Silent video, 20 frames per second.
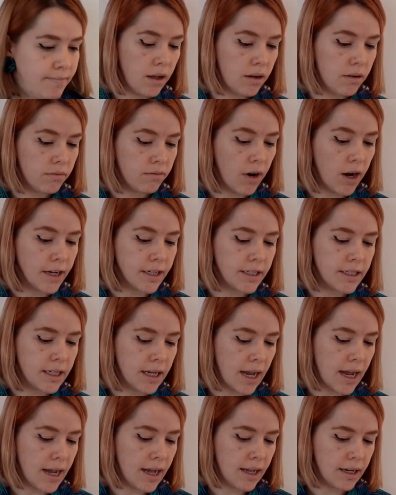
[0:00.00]
Right,
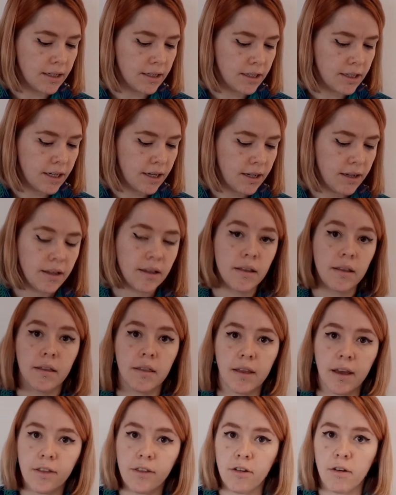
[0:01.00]
and
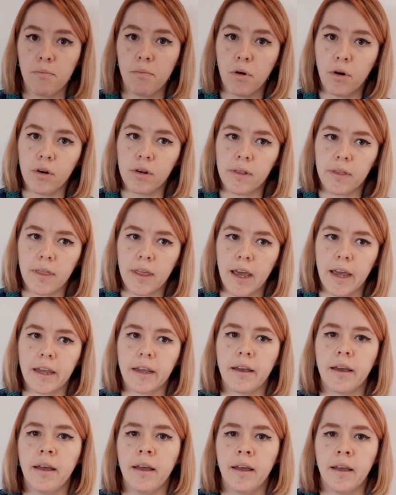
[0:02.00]
the other important
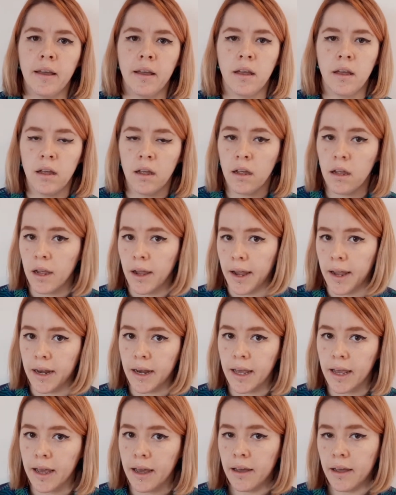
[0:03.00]
thing in
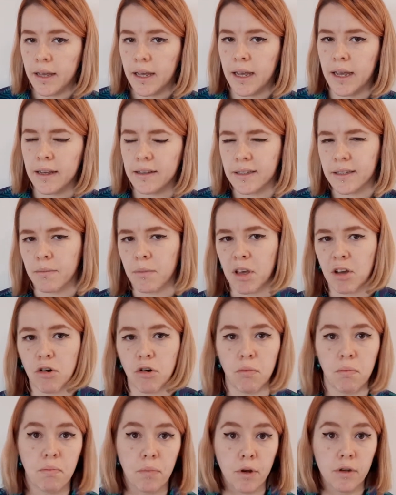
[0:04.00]
here is something
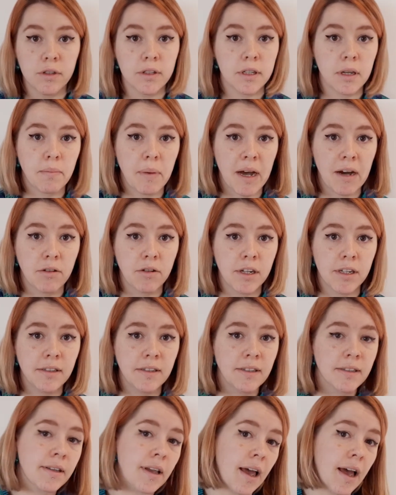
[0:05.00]
called booster
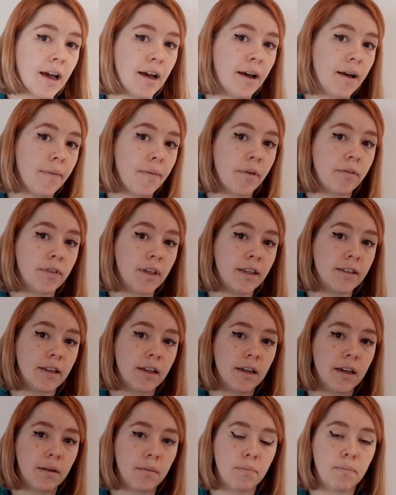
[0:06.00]
powders. These
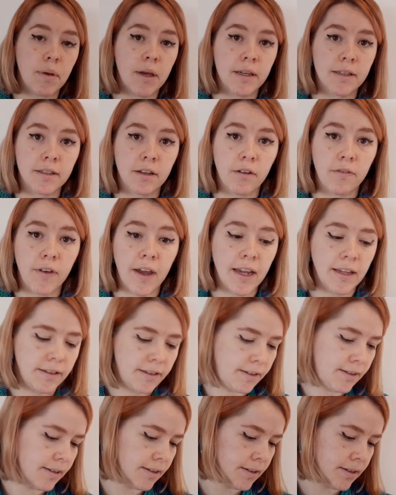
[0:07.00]
are
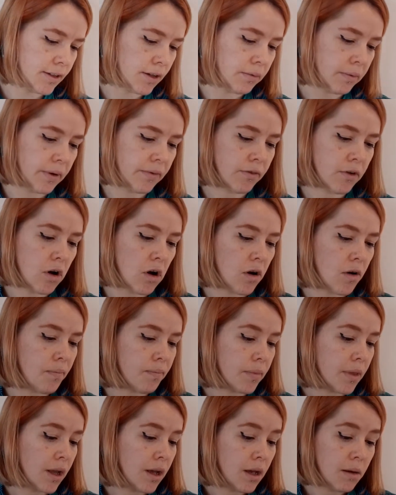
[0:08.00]
persulfates. So we've got
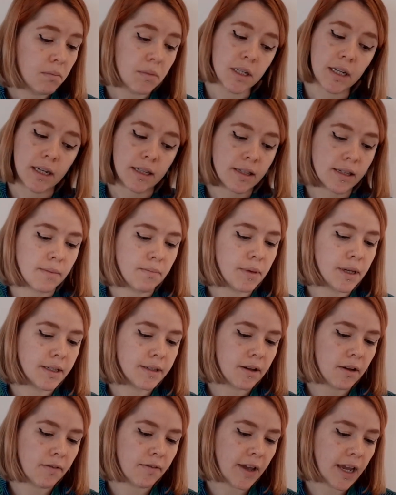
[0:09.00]
potassium
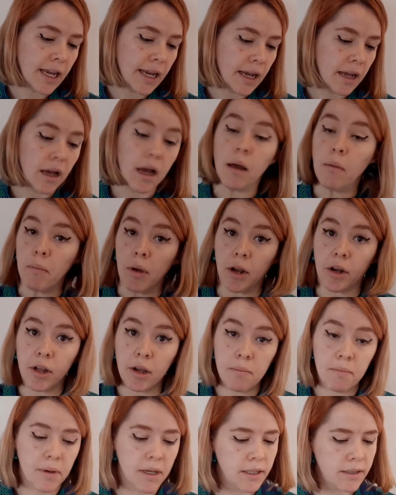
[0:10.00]
persulfate,
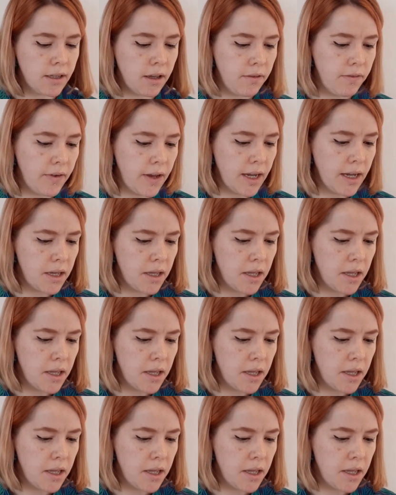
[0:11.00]
ammonium persulfate,